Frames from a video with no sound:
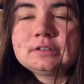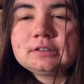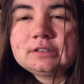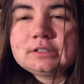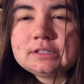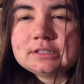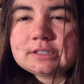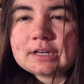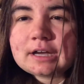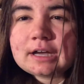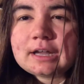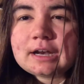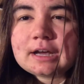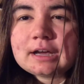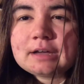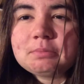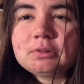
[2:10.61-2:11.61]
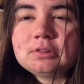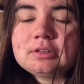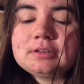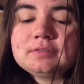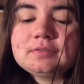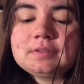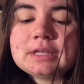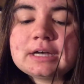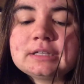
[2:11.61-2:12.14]
design, I
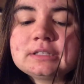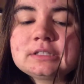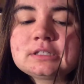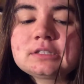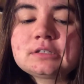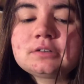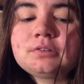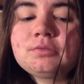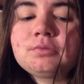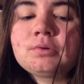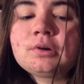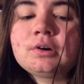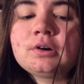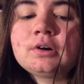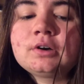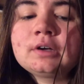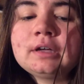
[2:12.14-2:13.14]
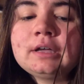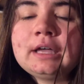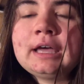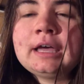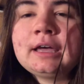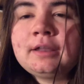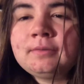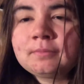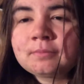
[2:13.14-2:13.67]
believe that's wrong.
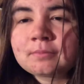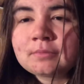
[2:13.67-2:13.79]
And